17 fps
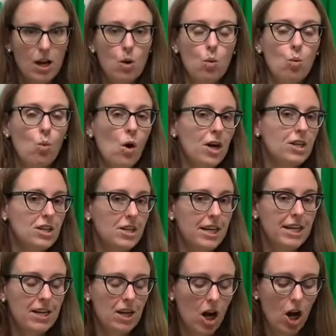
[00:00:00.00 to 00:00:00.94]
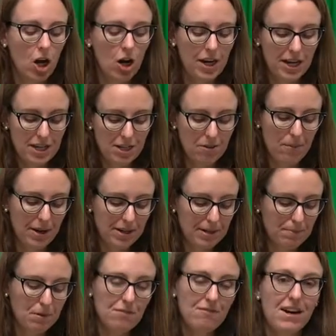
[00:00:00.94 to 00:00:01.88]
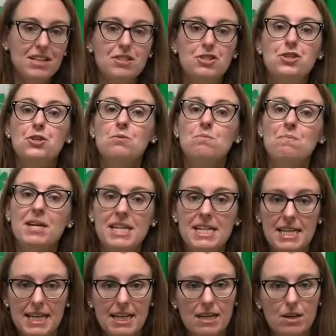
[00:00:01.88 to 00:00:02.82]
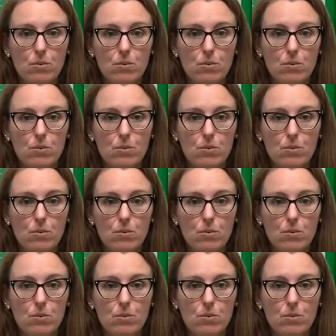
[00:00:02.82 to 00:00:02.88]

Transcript: Water in our incubator provides humidity,